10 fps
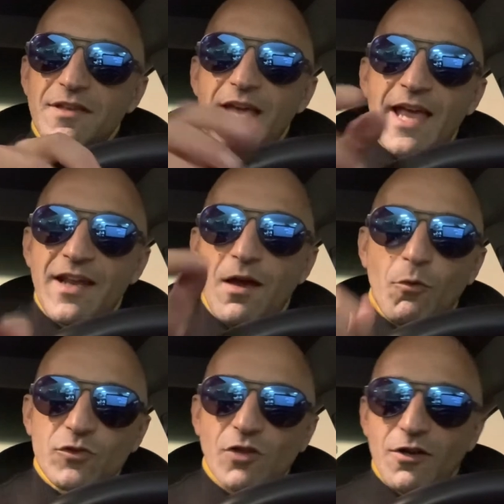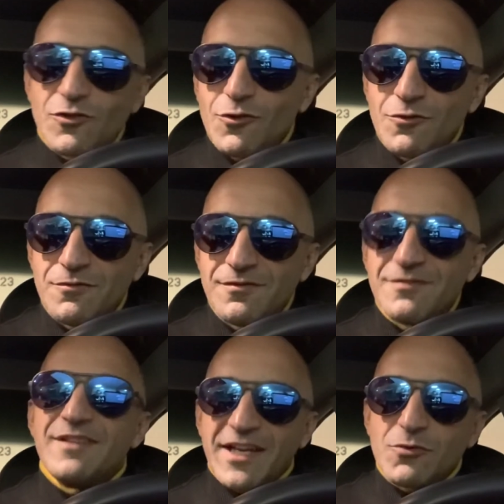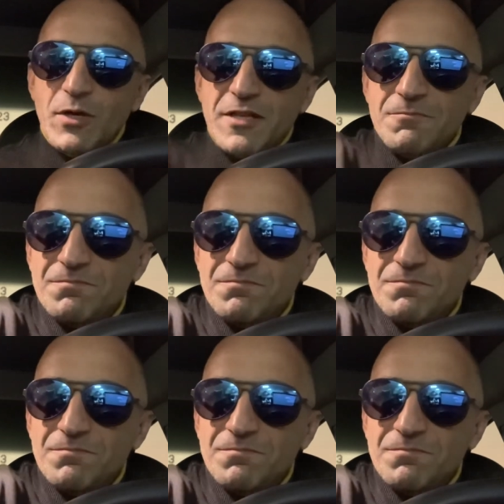and I will talk to you next week.